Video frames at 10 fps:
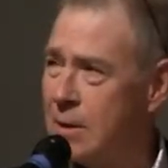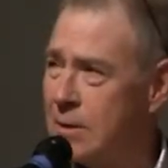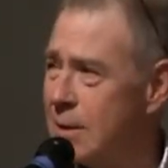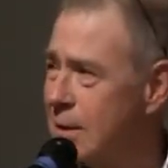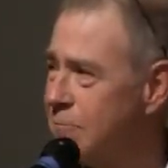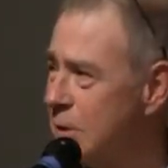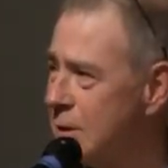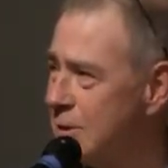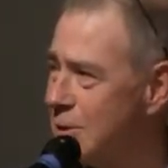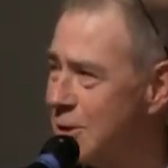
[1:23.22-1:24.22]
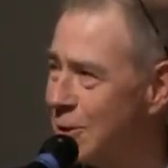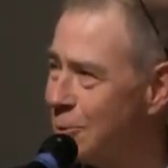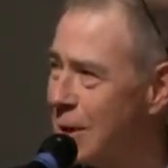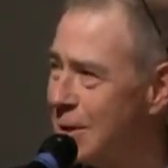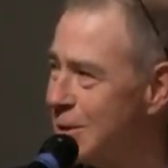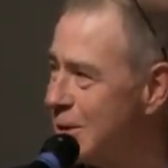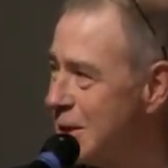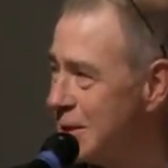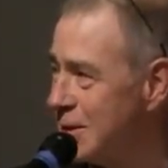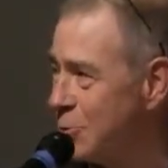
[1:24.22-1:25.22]
I think have been incinerated
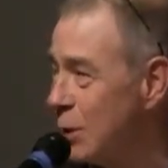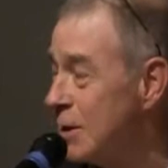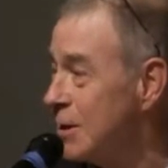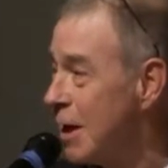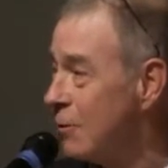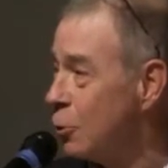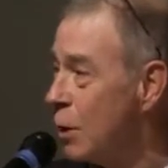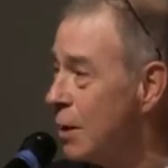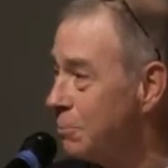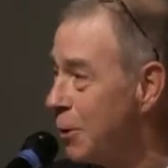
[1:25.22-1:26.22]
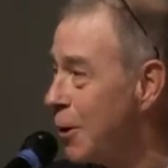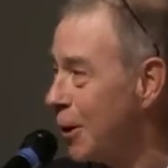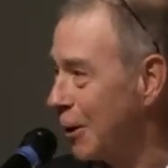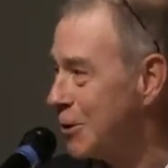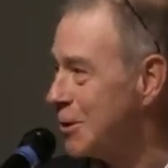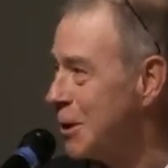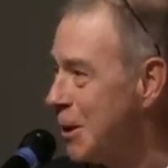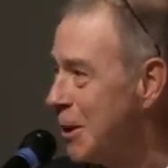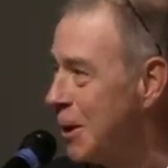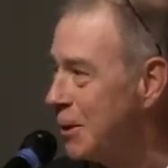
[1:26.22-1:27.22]
since. We didn't have Ron Parks
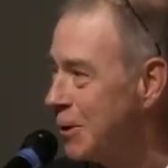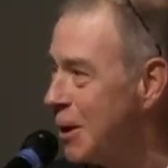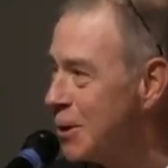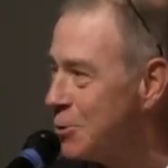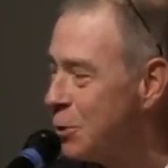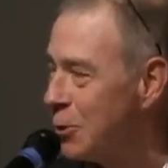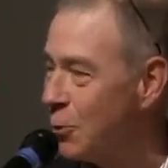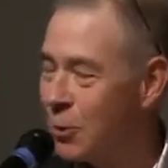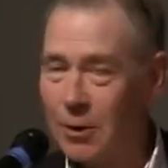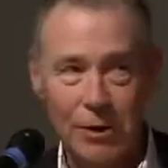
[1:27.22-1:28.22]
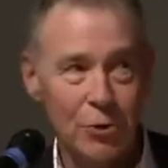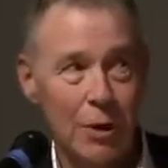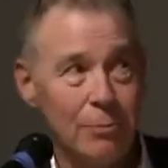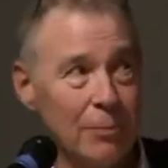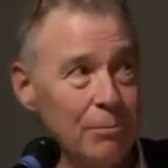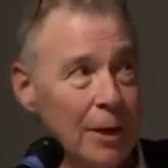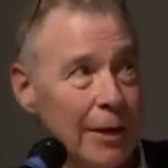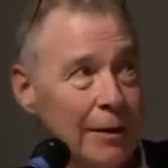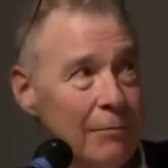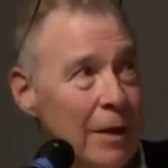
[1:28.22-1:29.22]
at the Ashburton Water Treatment
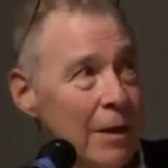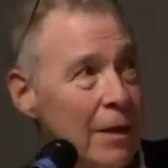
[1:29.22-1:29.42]
Plant.